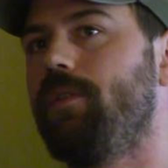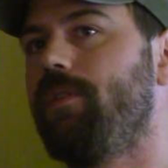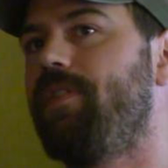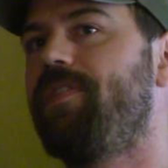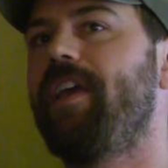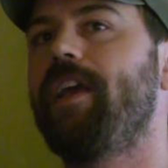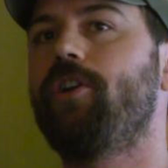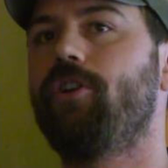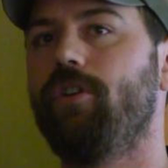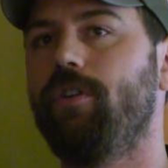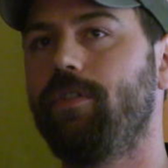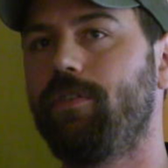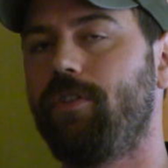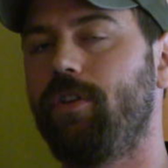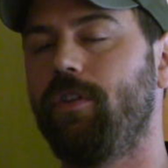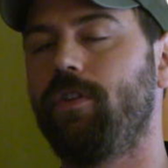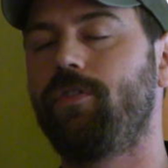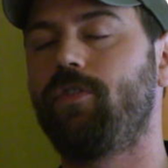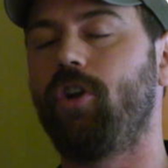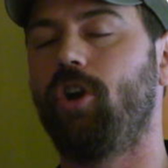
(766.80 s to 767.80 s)
thinkers
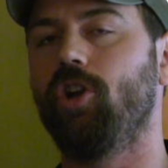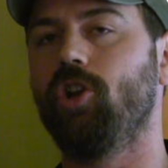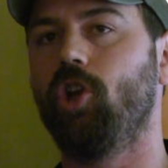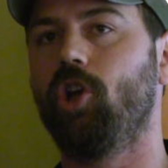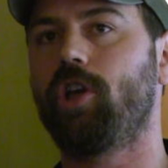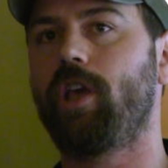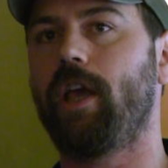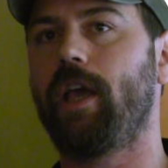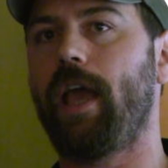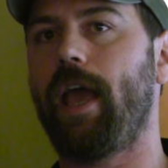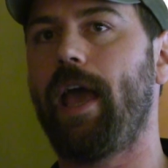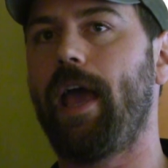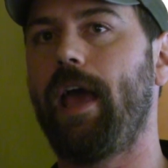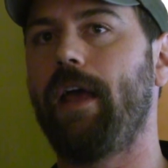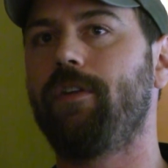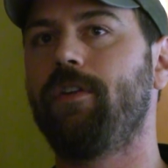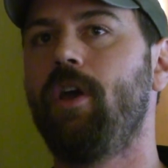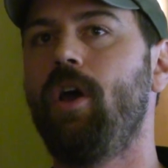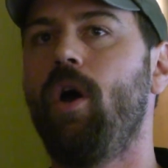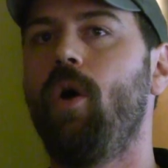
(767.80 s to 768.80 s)
to start looking
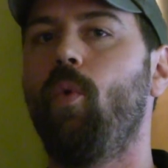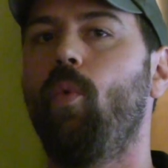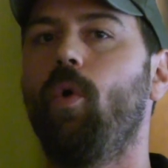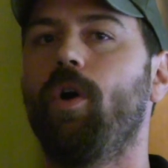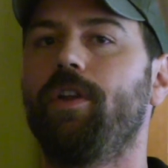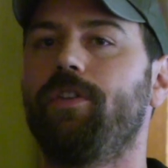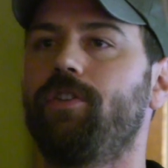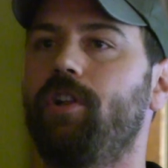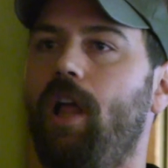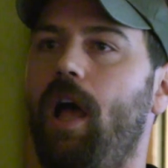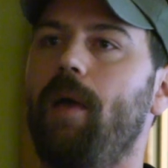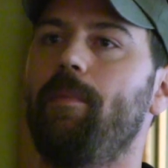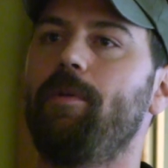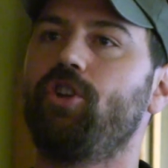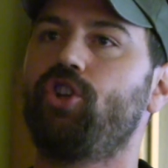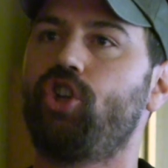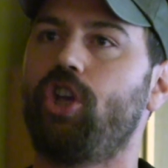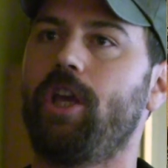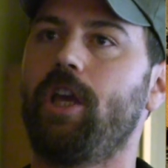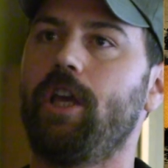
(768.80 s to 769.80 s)
at what is
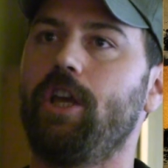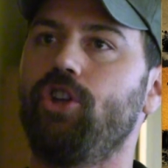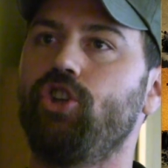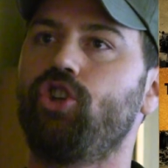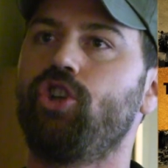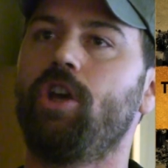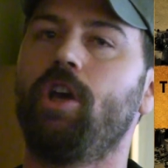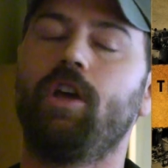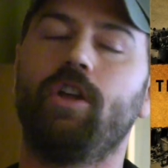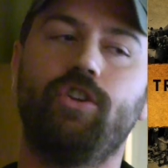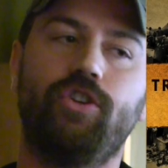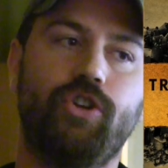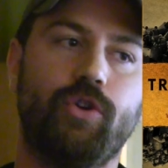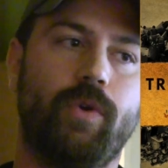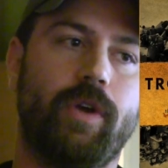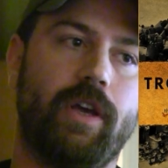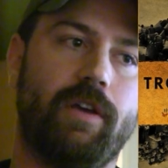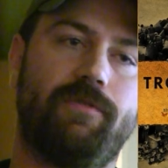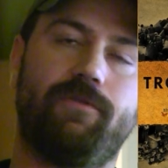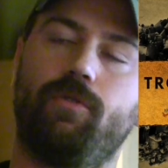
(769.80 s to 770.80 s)
climate change
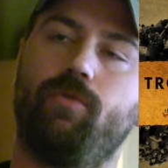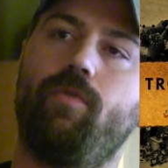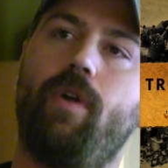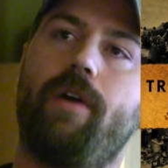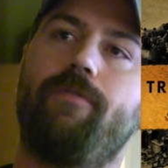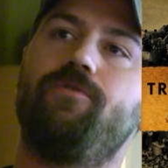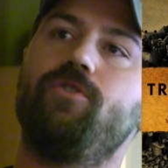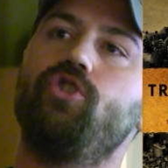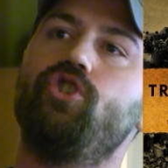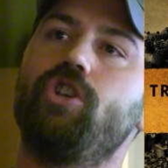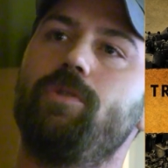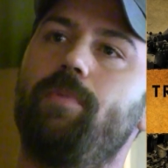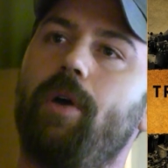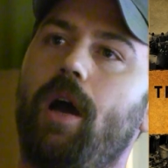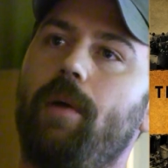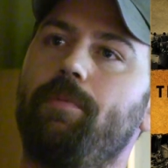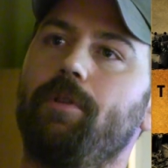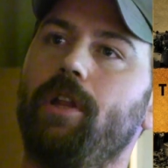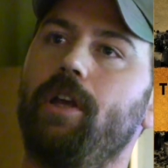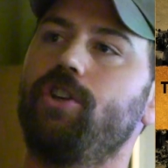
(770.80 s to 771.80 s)
doing for refugee
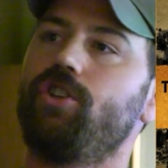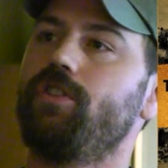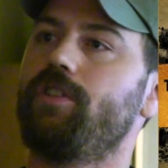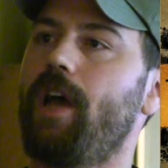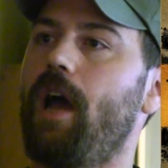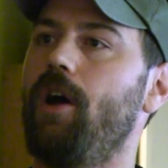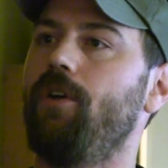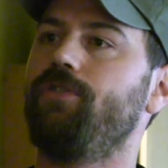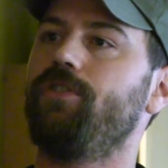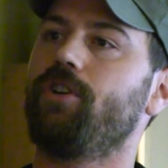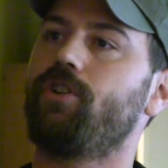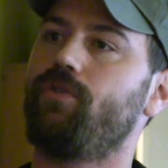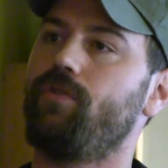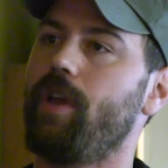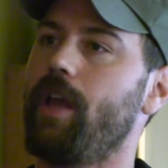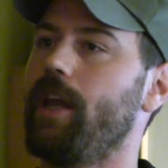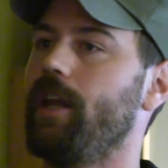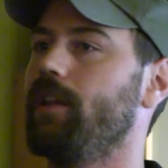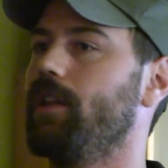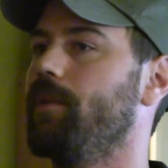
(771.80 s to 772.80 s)
populations, how is it
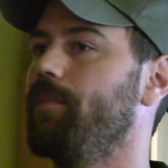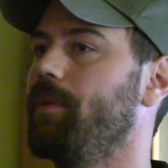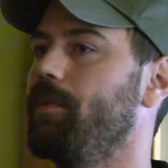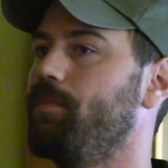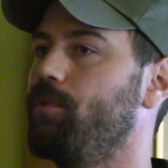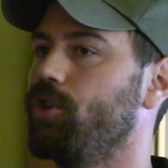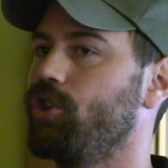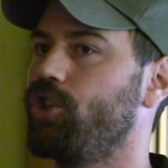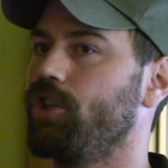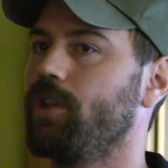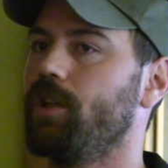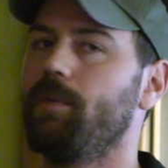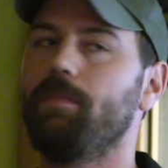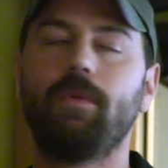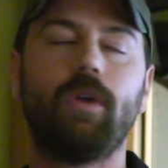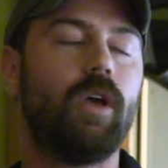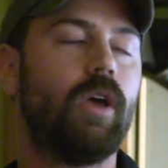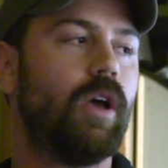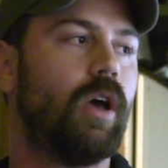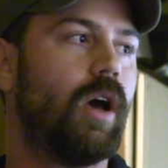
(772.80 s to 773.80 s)
creating them and pushing them.
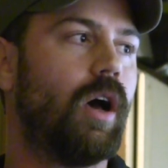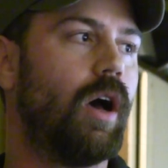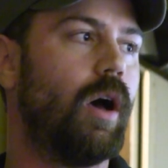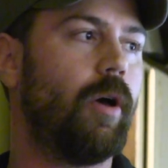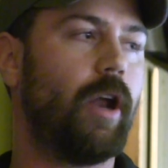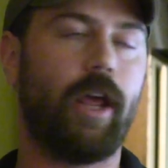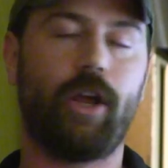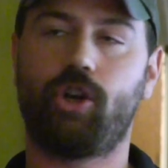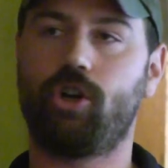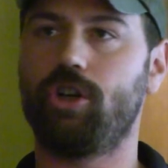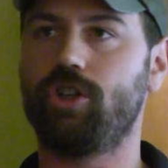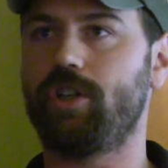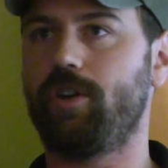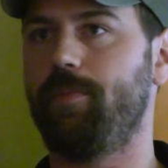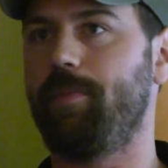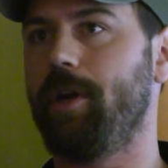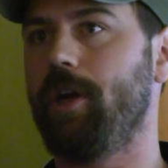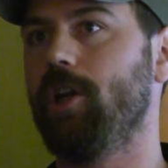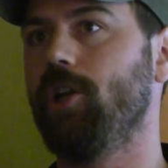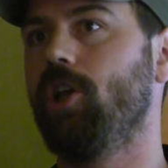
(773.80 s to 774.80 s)
Uh, and I encourage
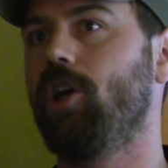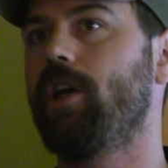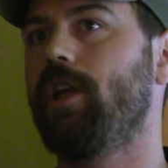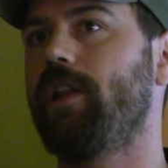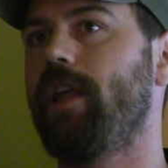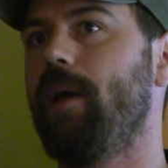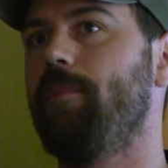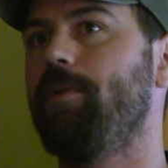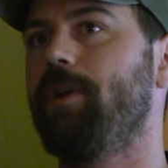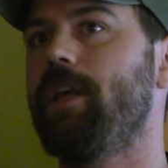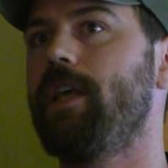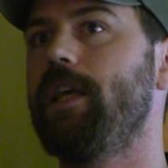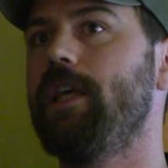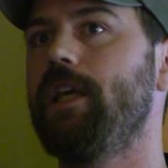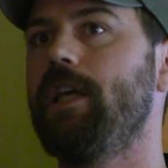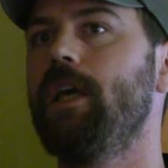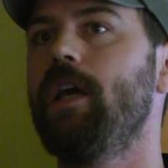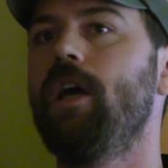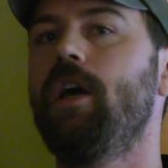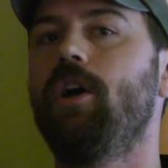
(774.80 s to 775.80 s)
everybody to look at that. But
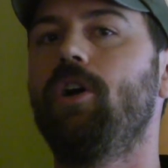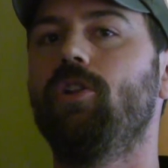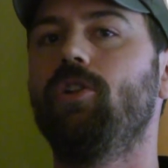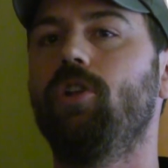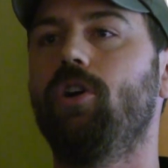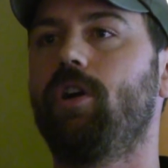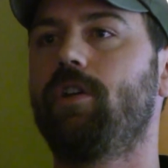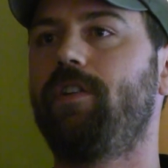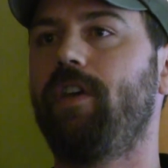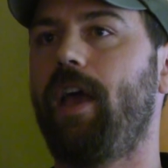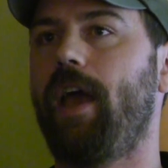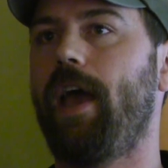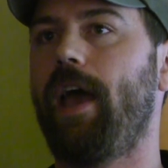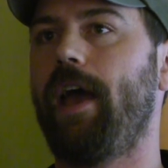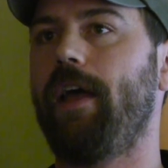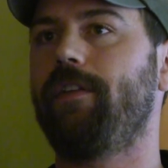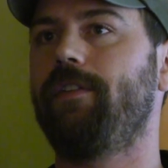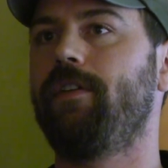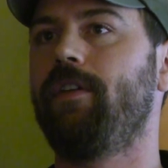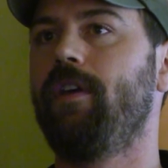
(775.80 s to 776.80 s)
he looked
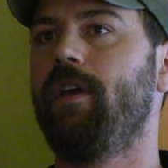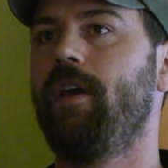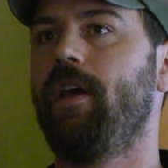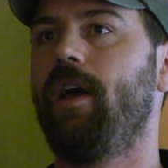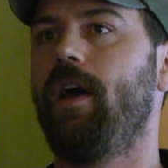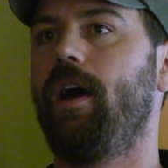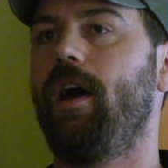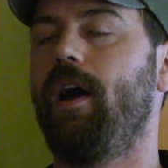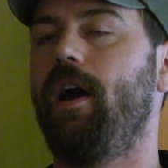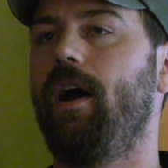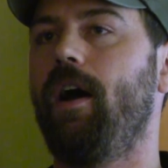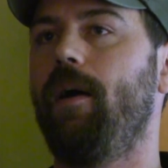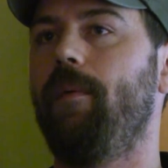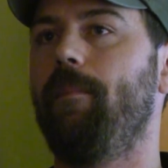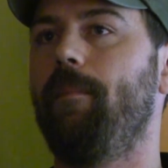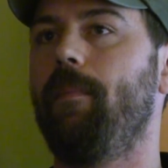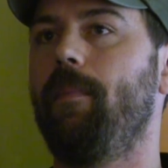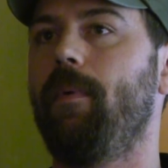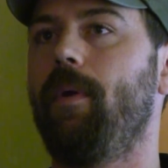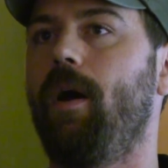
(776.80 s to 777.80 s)
at
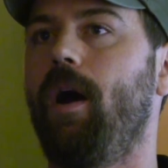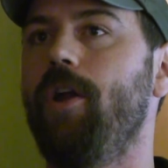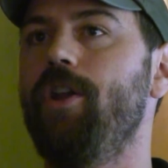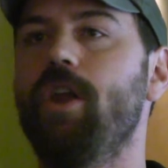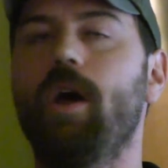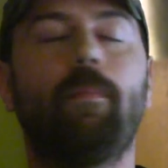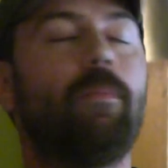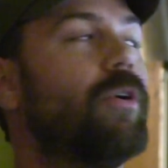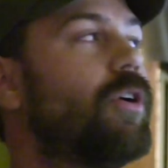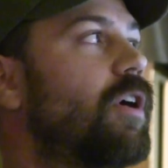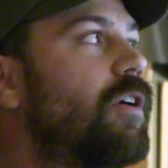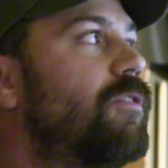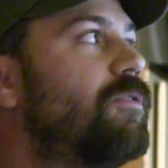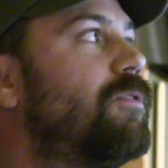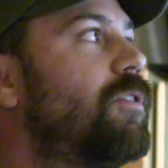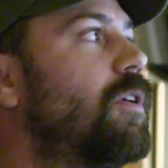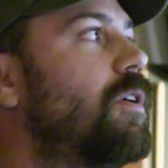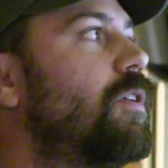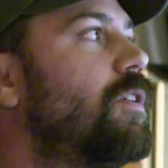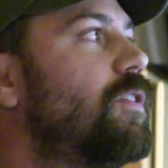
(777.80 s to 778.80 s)
um, a number of